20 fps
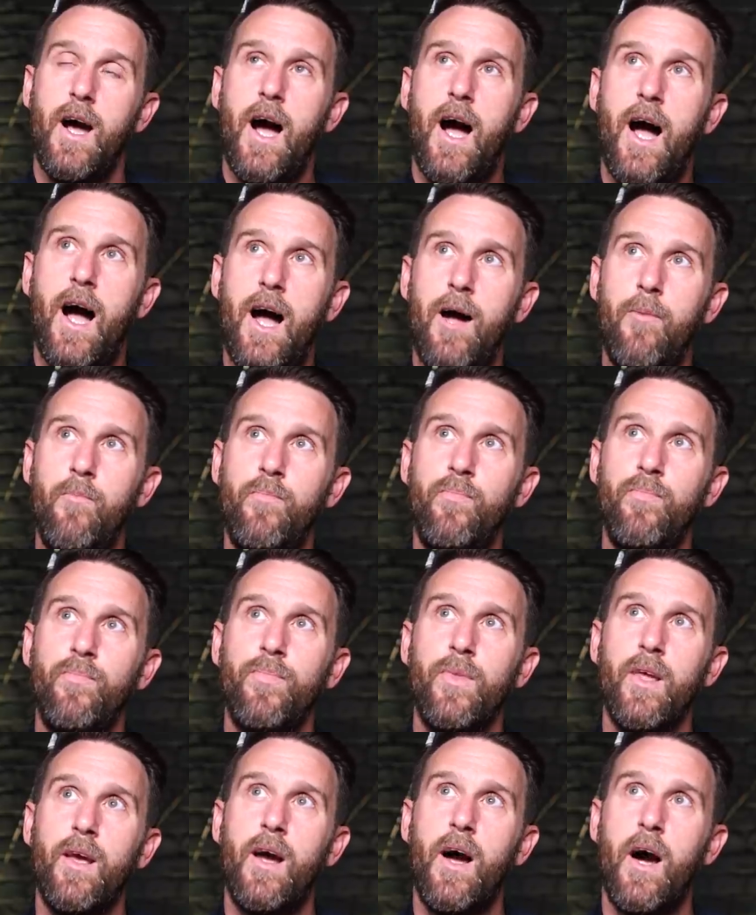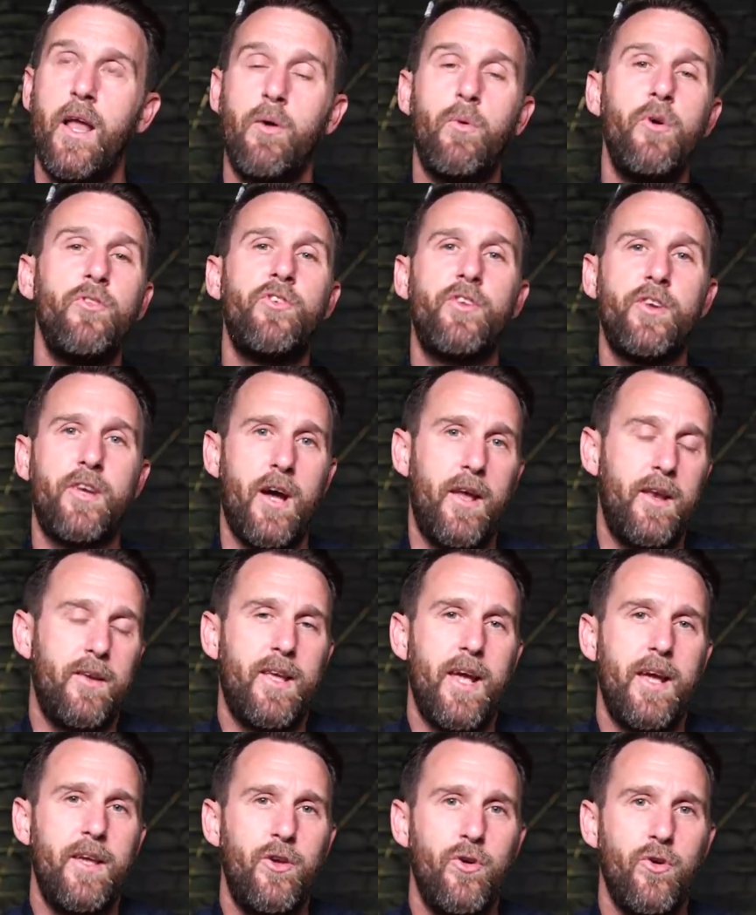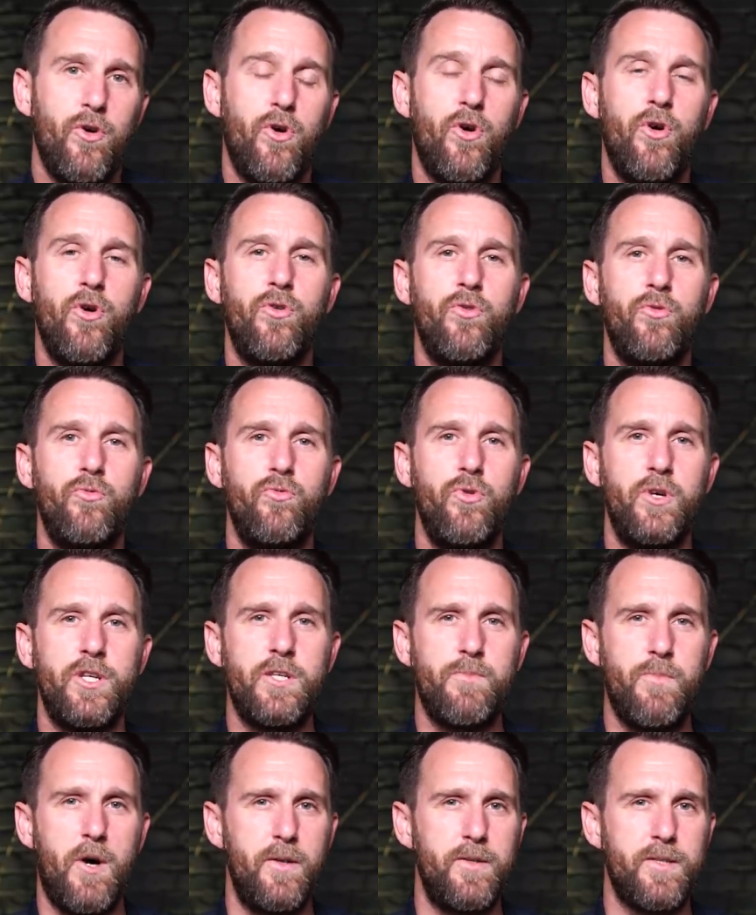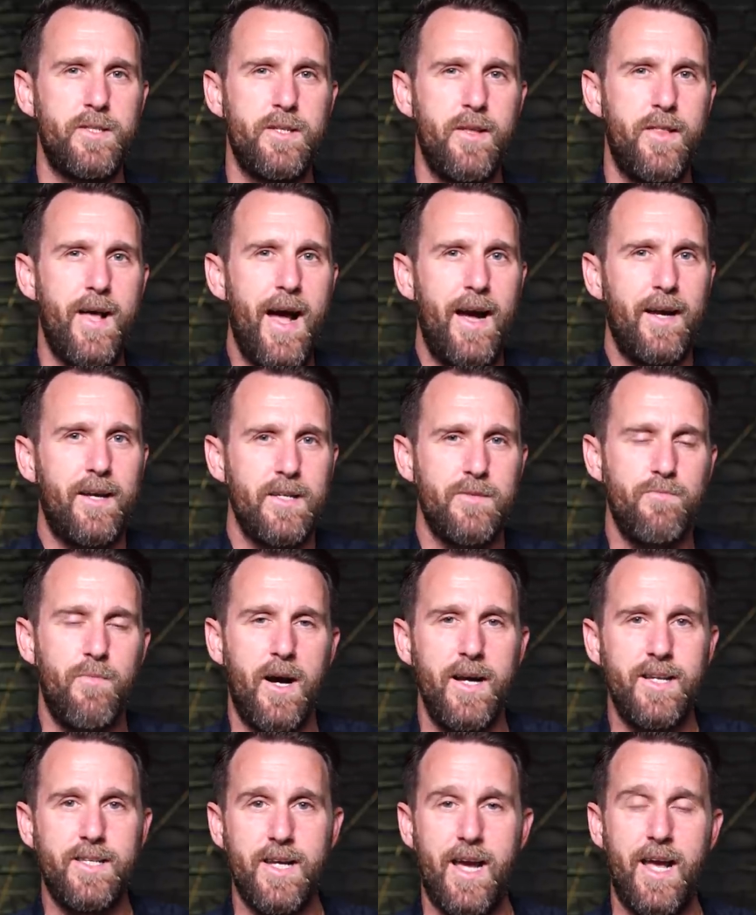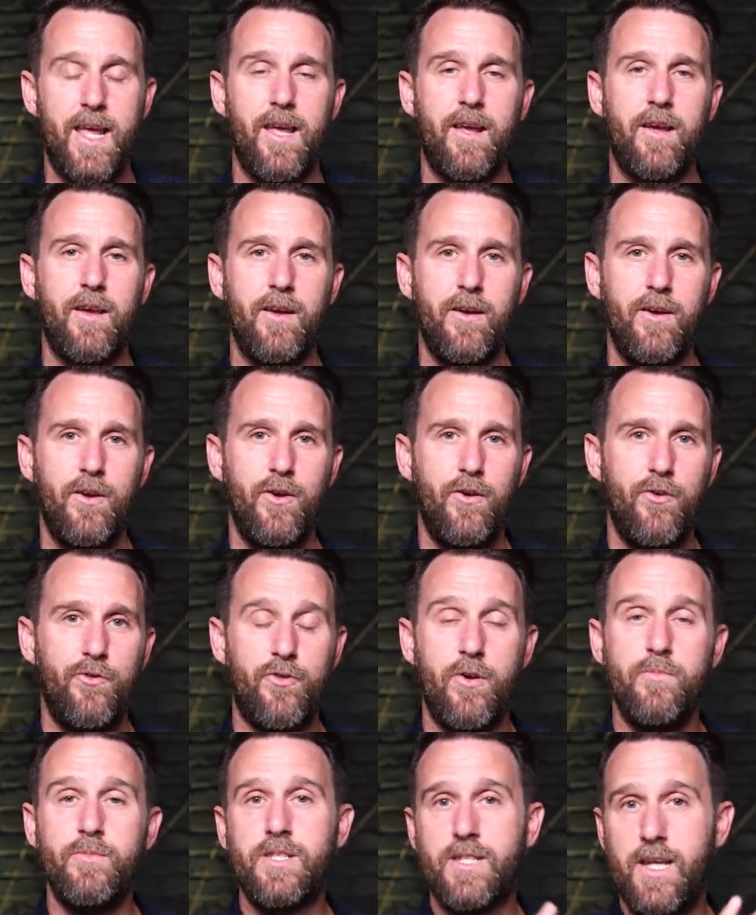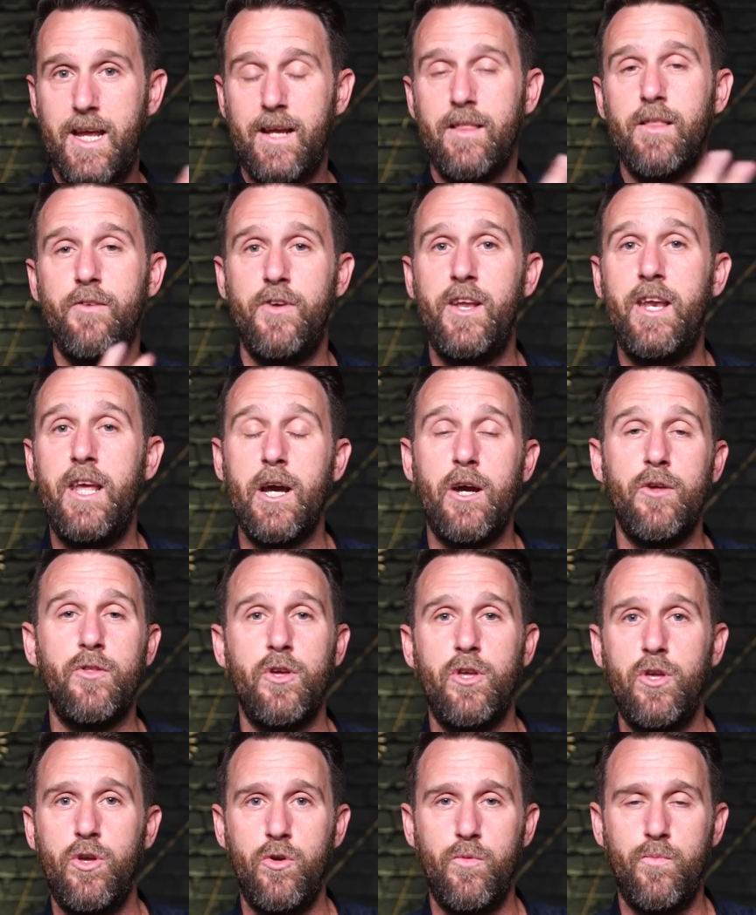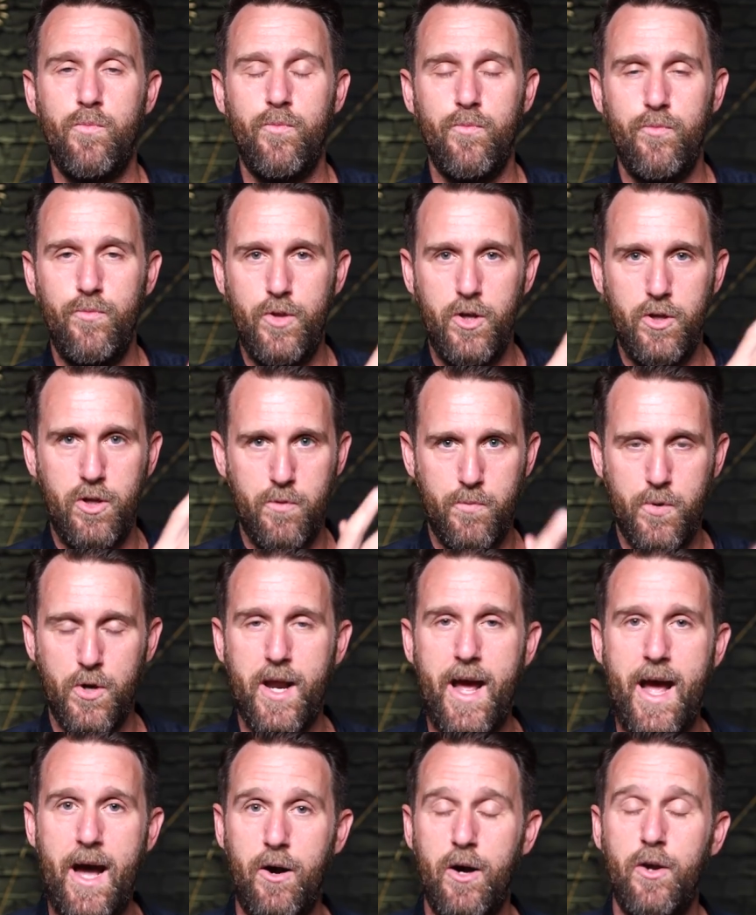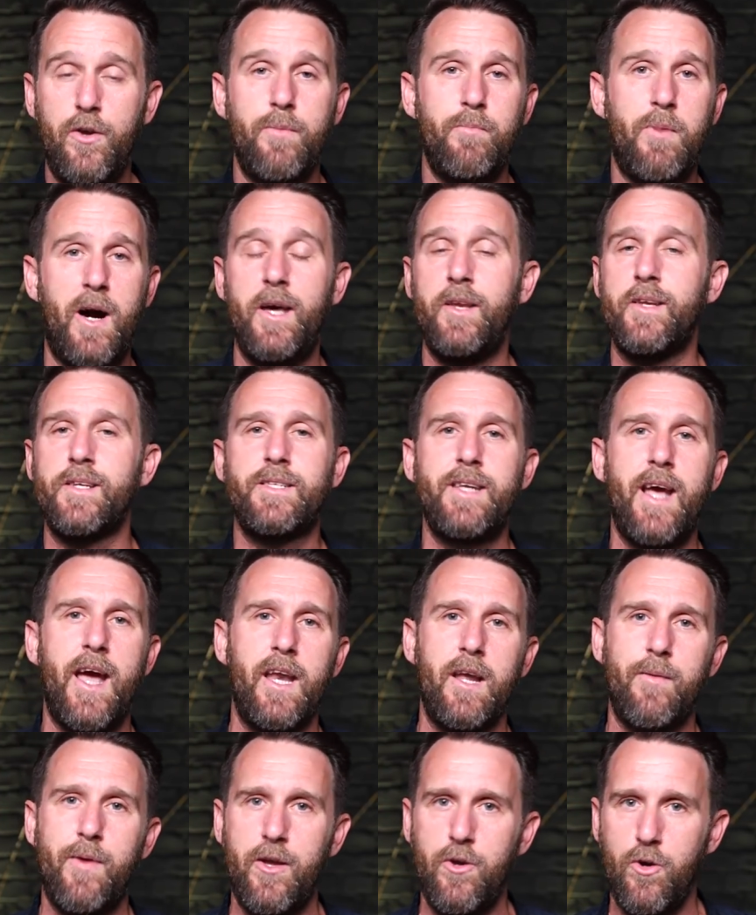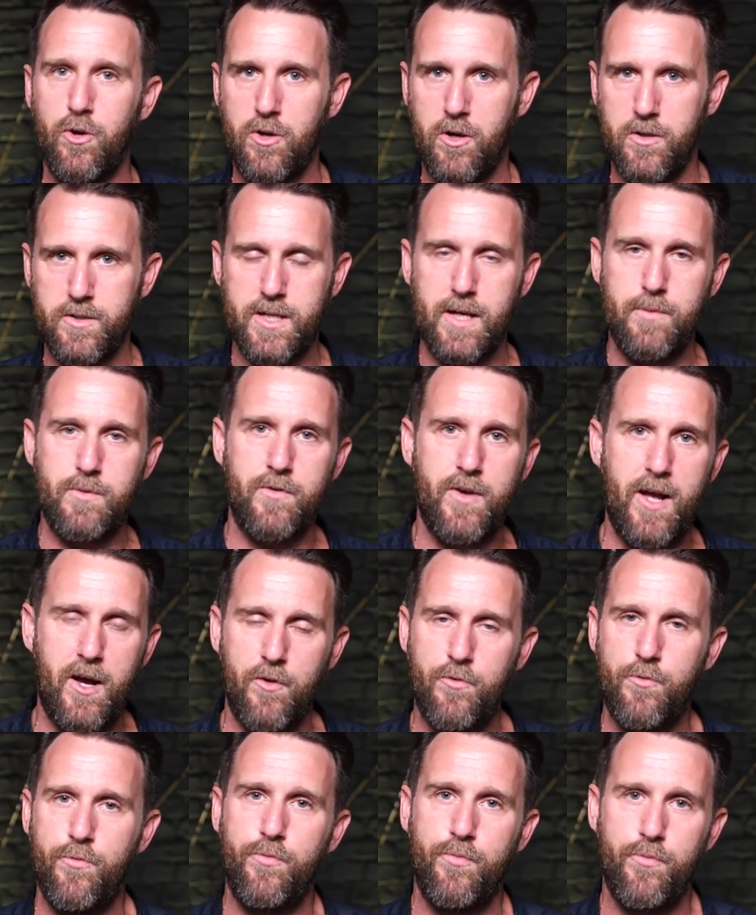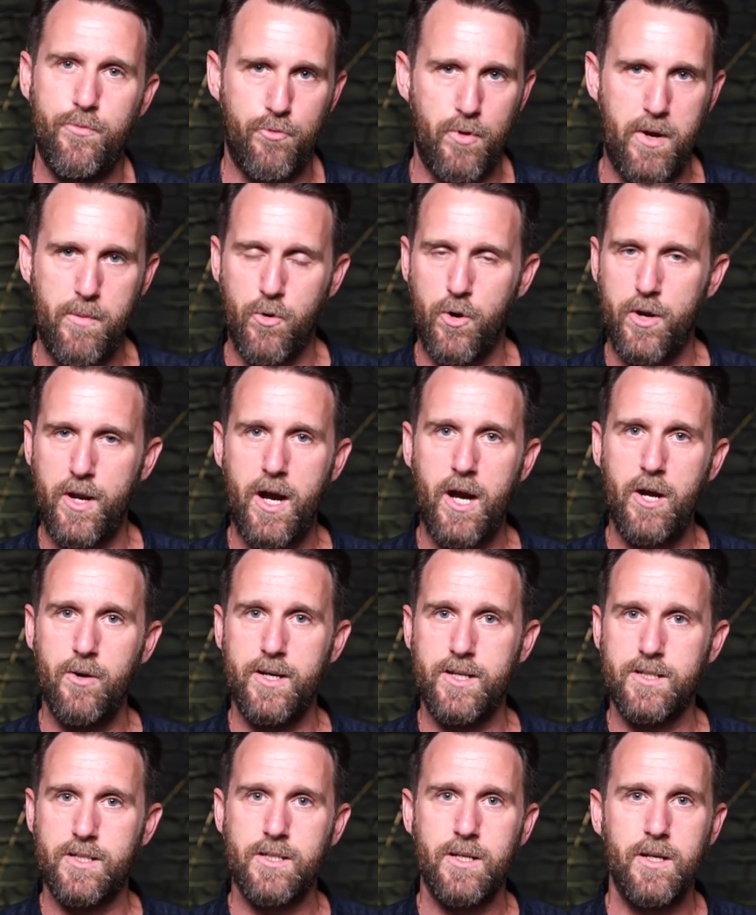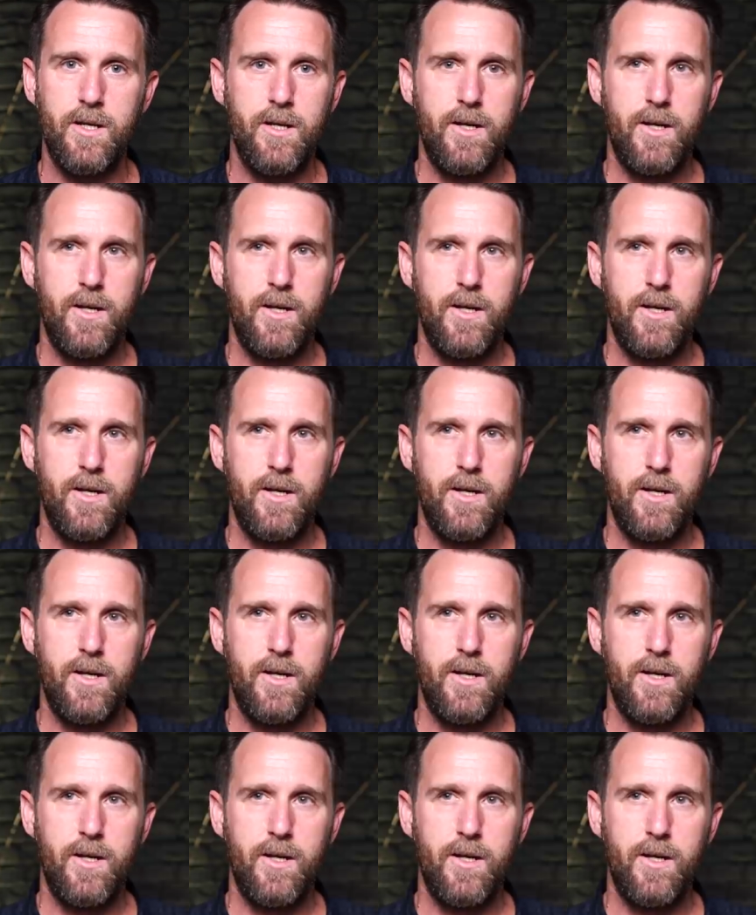Um, and I wanted to kind of get your response to that because my take from seeing the video that you that you put out and my understanding about your concept of health 3.0 is